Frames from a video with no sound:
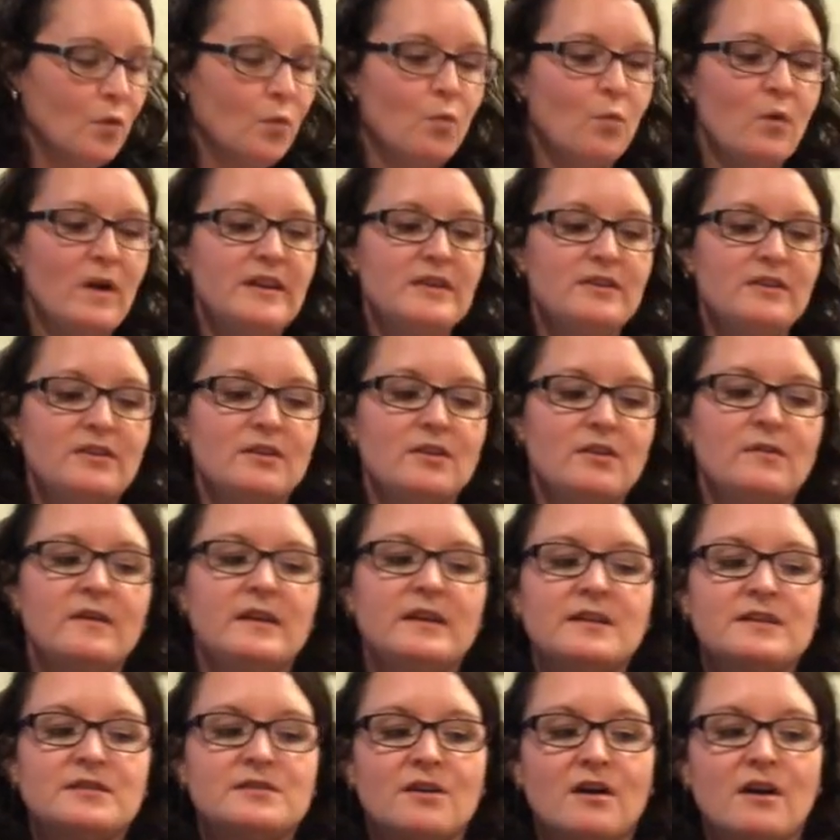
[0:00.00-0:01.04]
when you're going
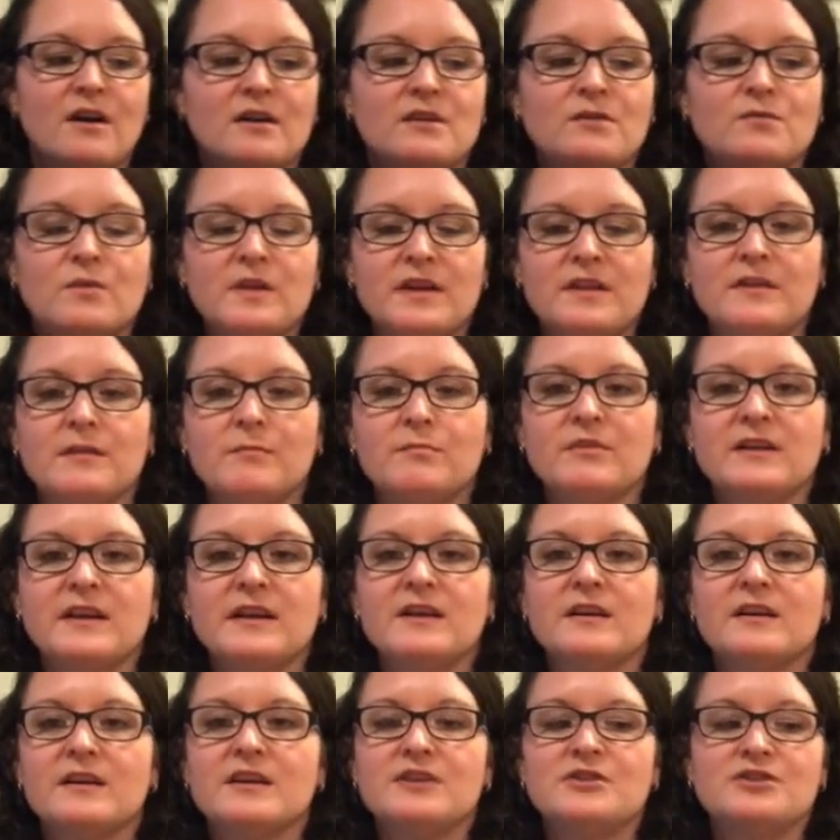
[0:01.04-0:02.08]
to talk with a
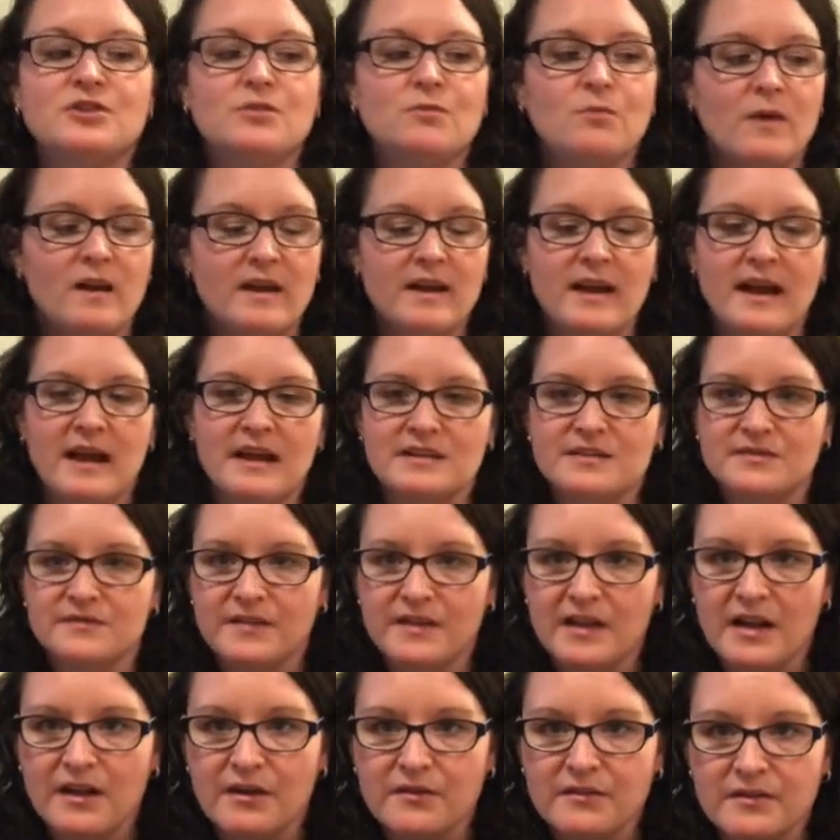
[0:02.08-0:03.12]
breeder is you want to ask for
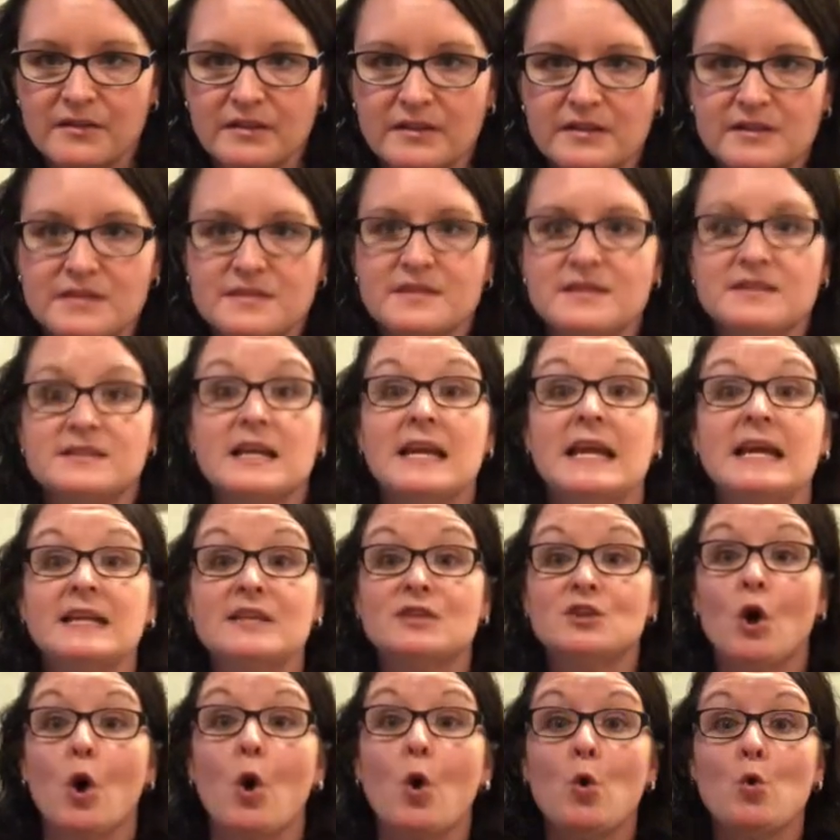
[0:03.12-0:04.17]
the health clearances.
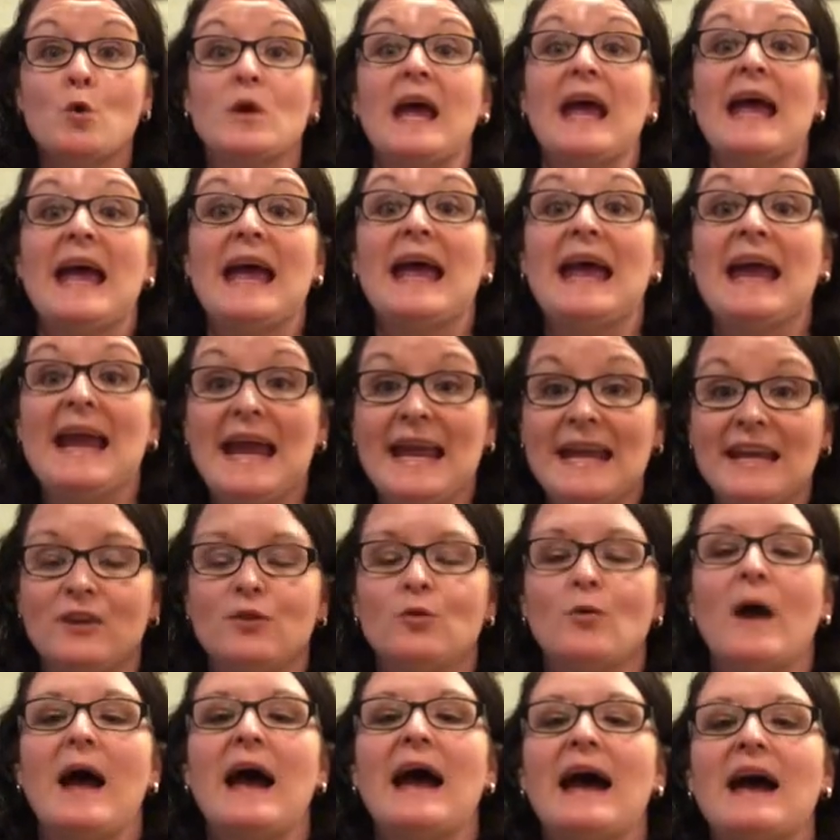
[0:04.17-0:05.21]
It's okay.
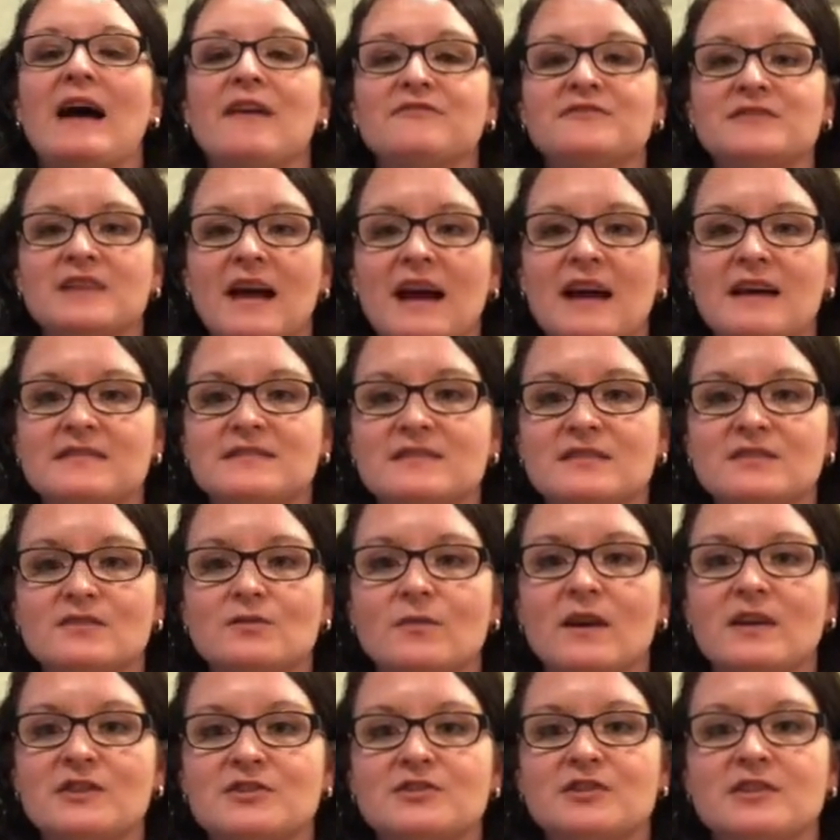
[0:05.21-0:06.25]
You have to ask these
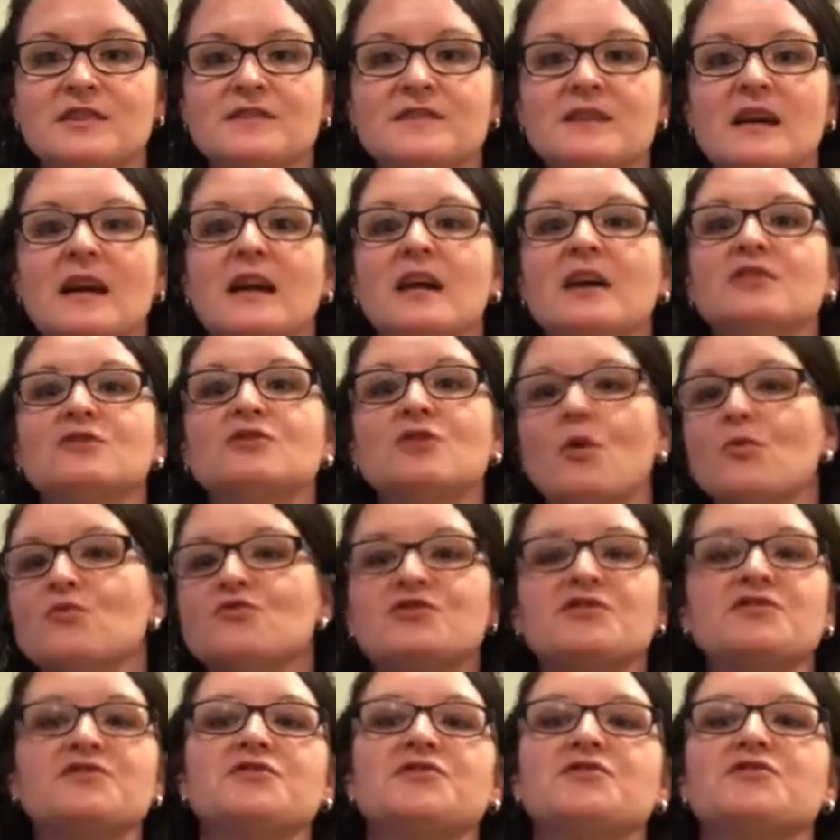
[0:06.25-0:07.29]
questions. Don't
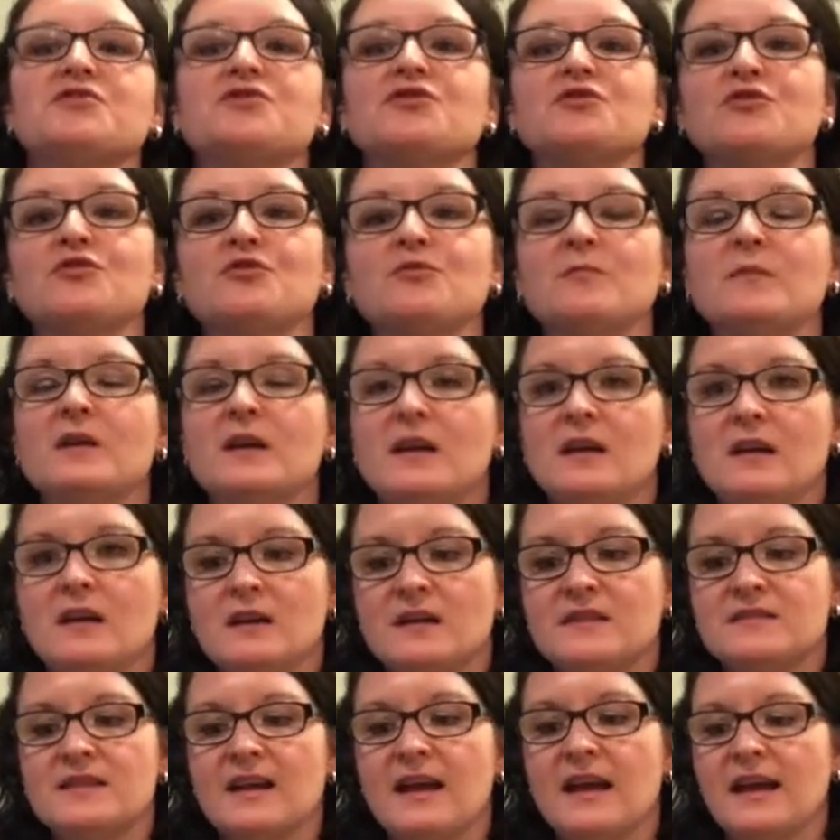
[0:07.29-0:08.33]
just assume,
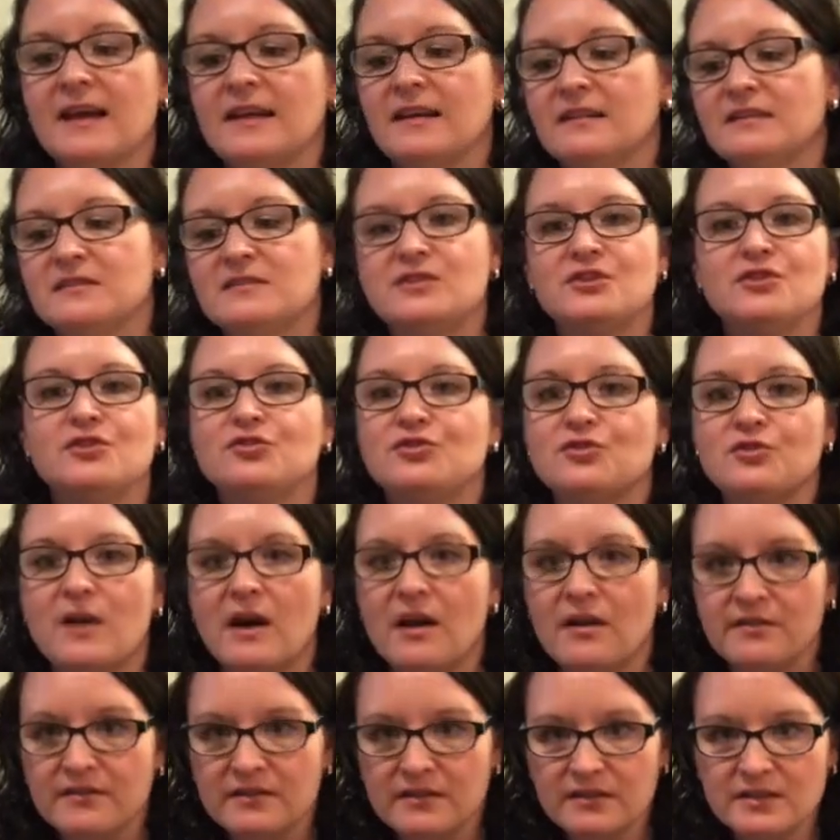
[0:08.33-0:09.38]
say, do you do
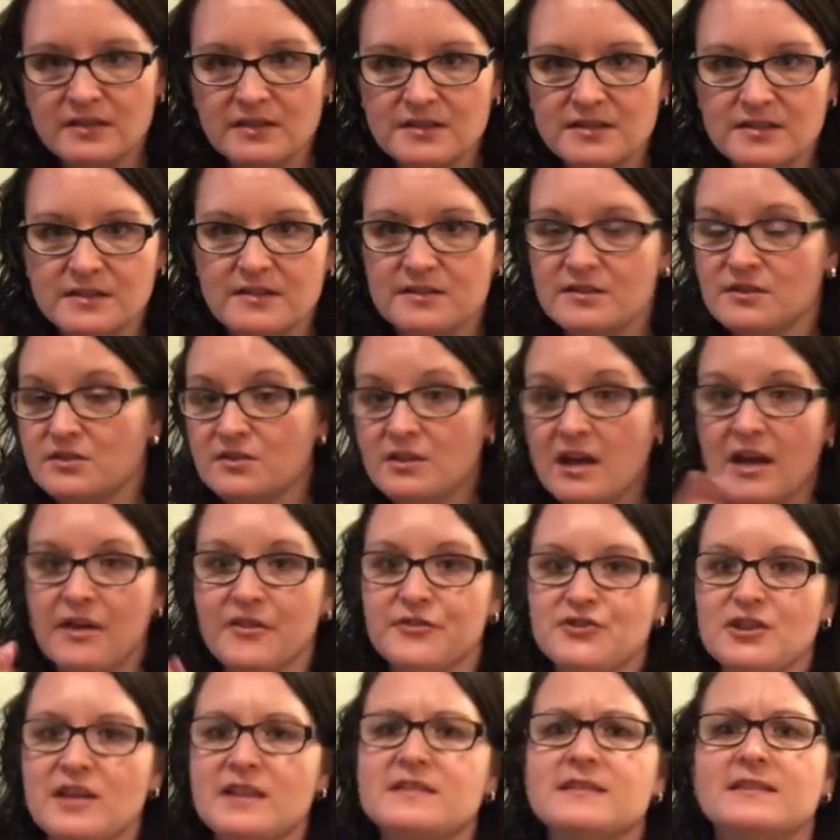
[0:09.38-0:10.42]
health clearances and health
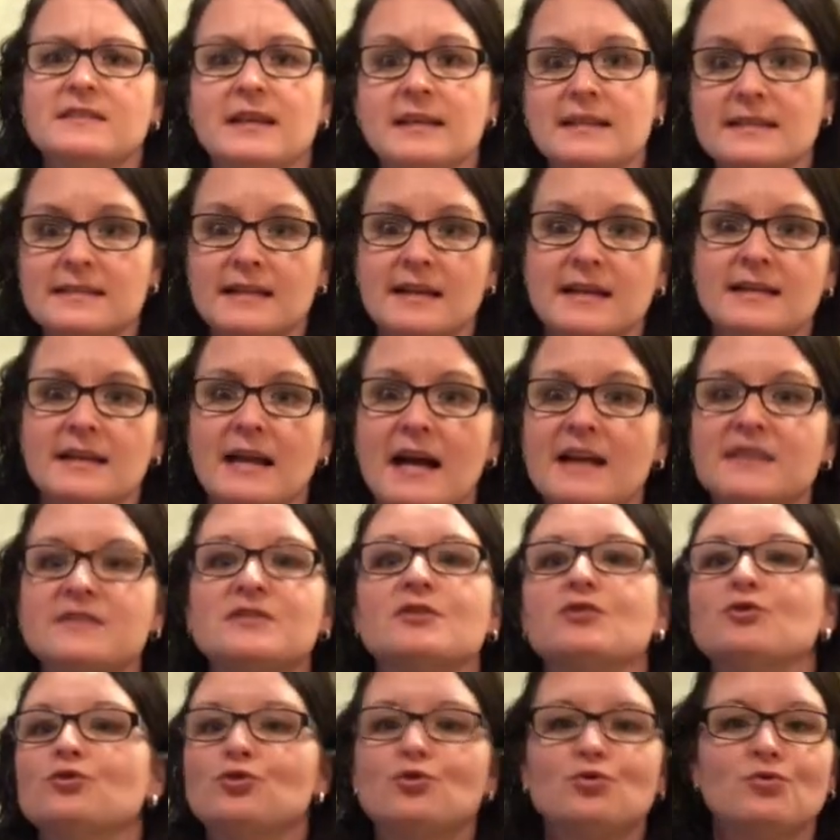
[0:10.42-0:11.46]
checks, and they say yes.
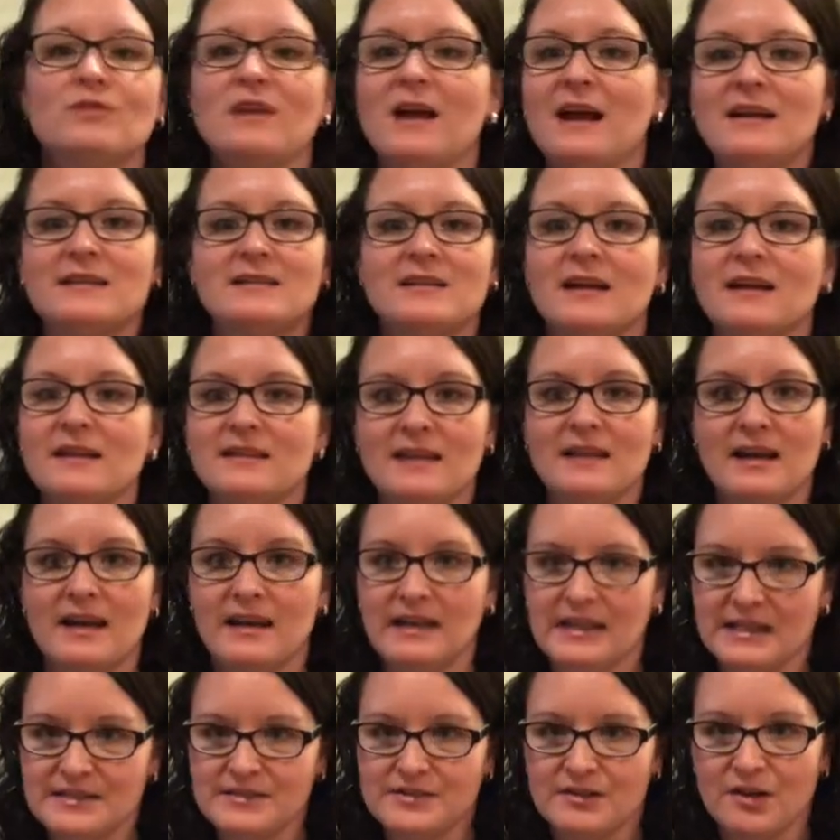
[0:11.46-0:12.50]
Do not take that
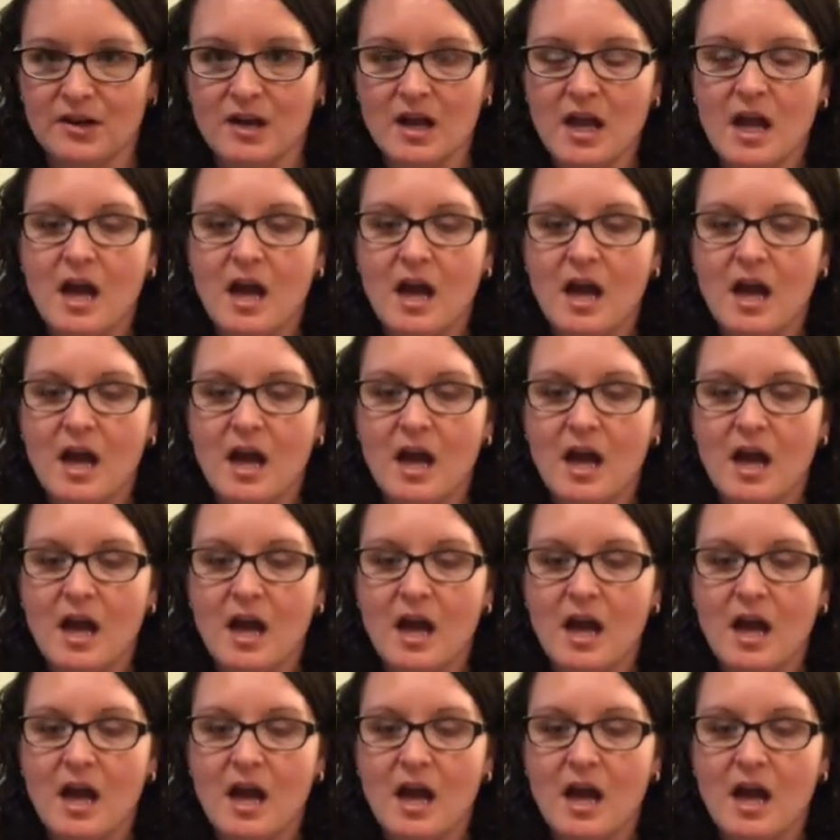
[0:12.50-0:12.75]
answer.